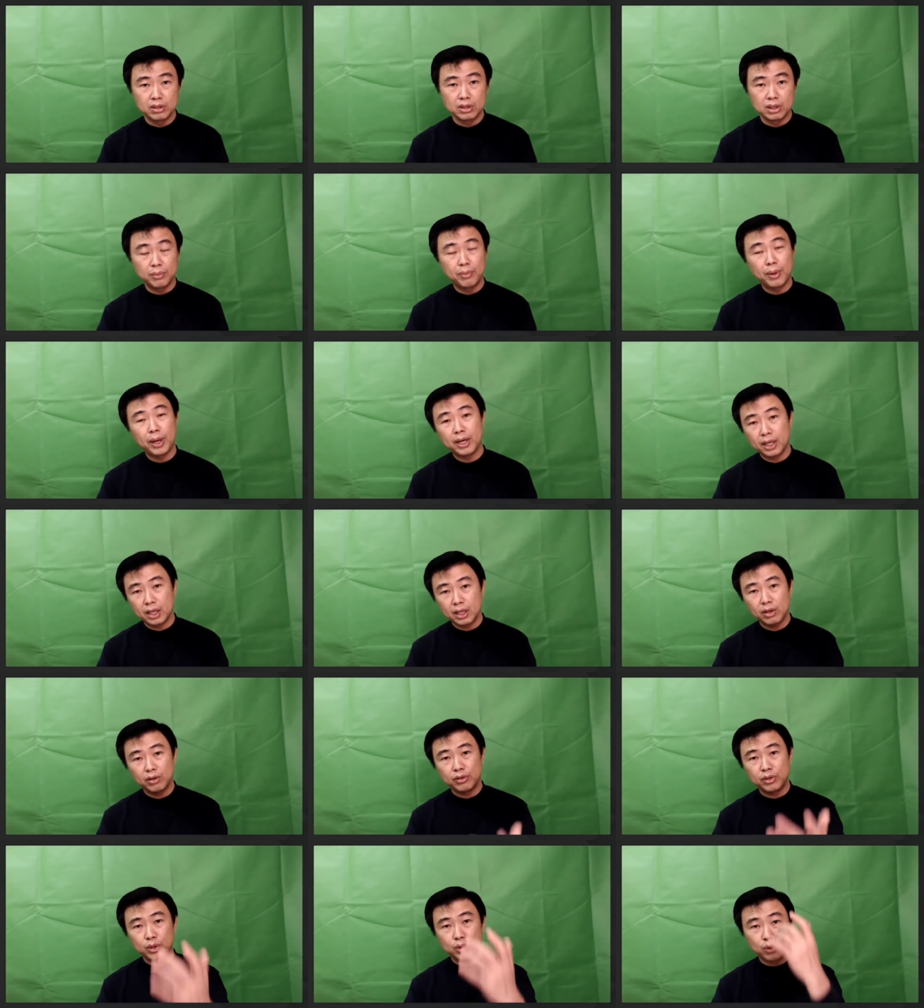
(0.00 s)
Depending
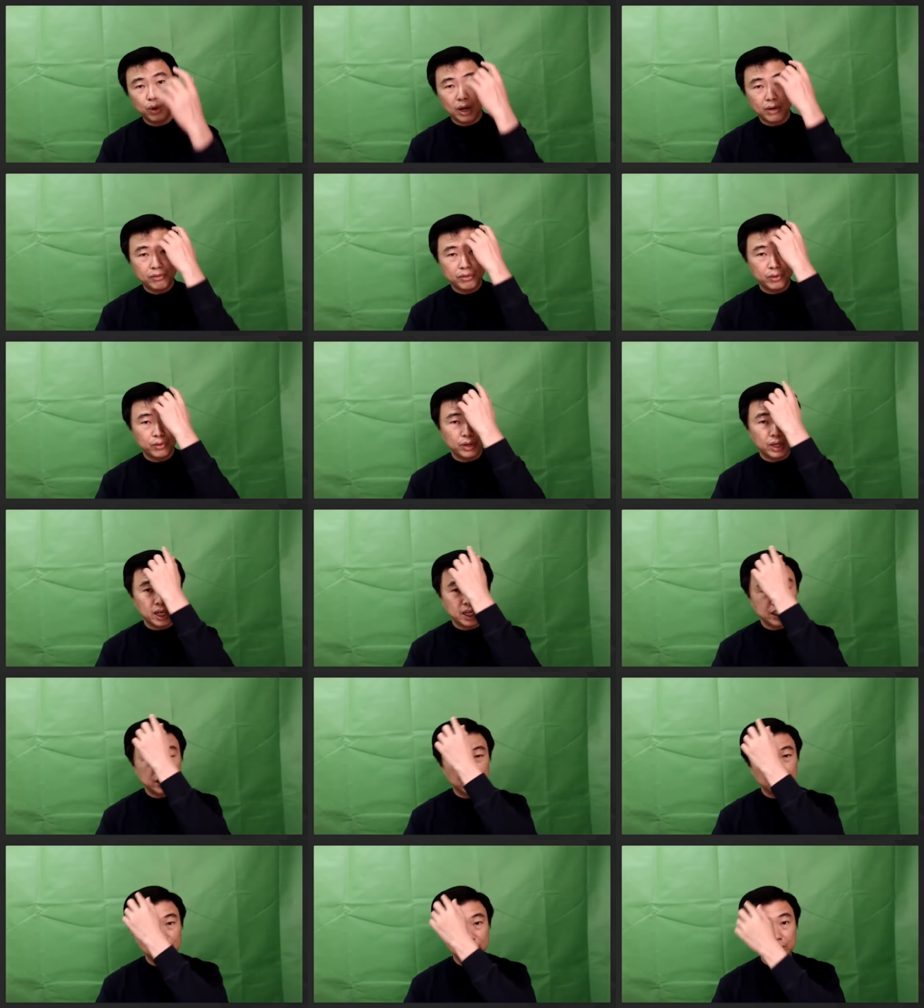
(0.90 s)
on do you have a
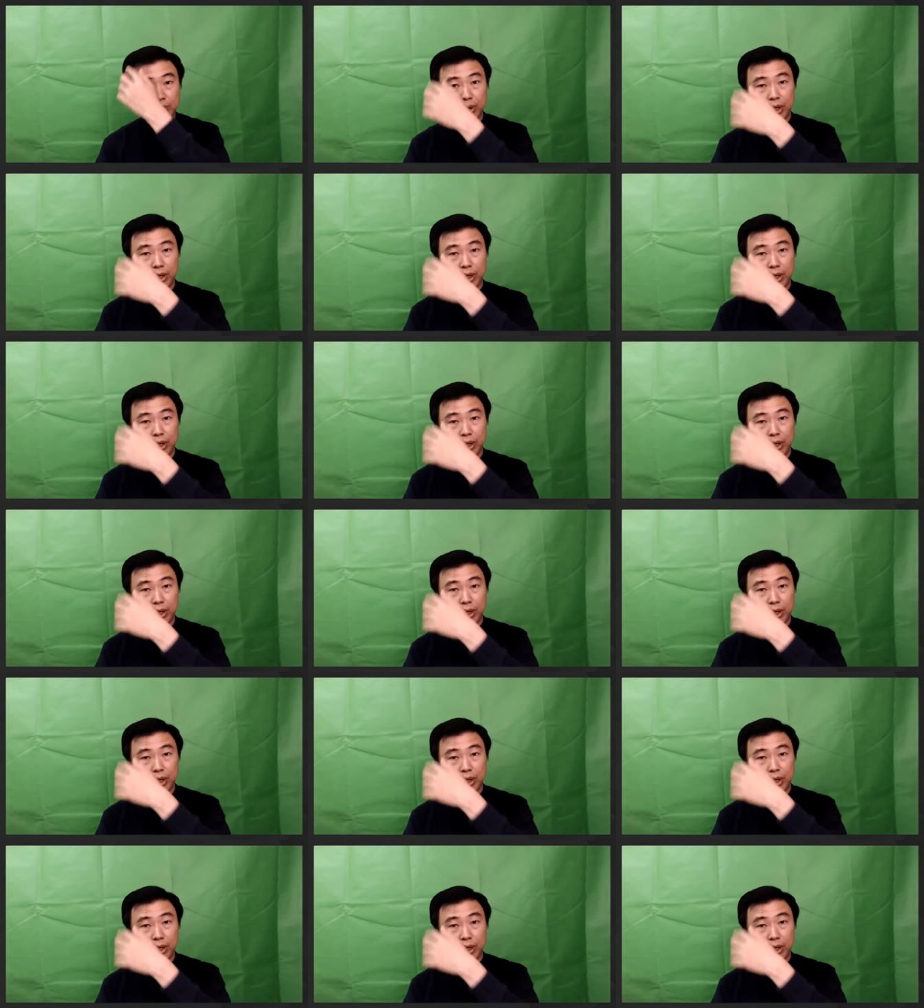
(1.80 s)
relationship?